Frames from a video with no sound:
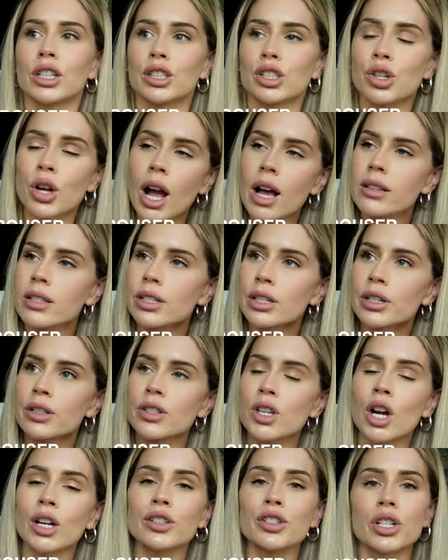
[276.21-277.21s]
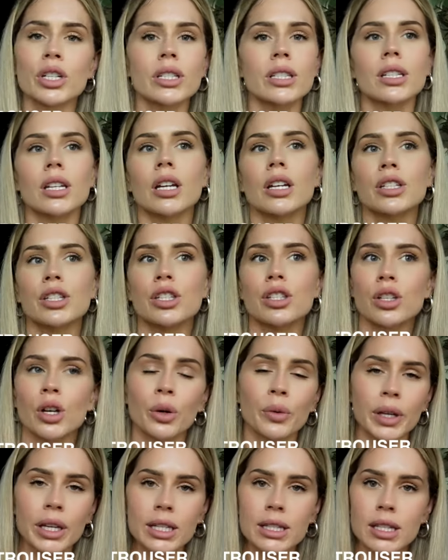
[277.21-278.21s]
Trousers are just
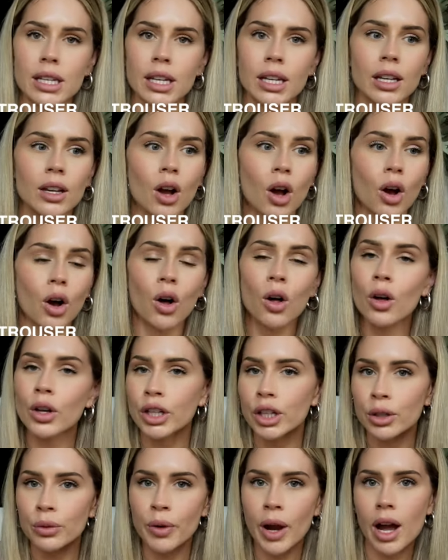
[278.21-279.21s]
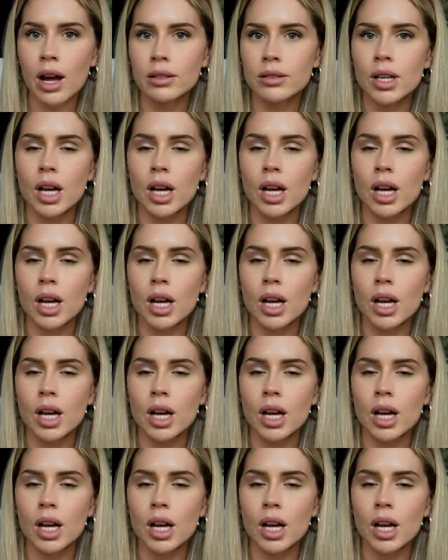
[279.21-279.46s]
so easy all year round.